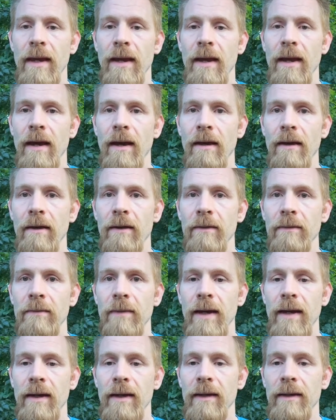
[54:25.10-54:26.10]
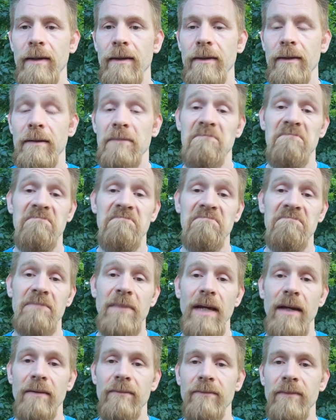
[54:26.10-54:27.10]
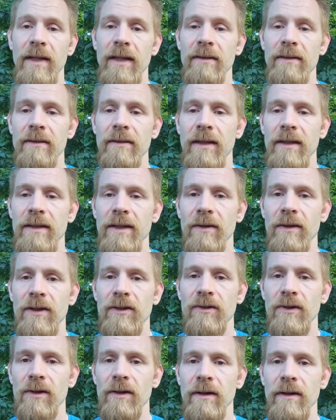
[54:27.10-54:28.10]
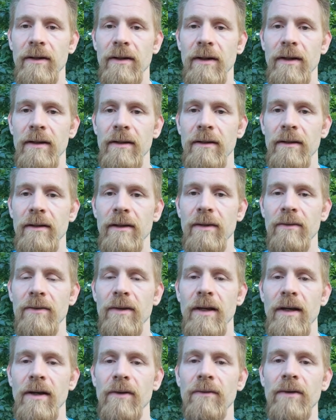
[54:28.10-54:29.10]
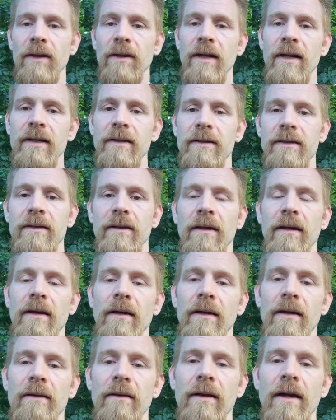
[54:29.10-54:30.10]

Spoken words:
And yeah, that's how I started. And then I realized has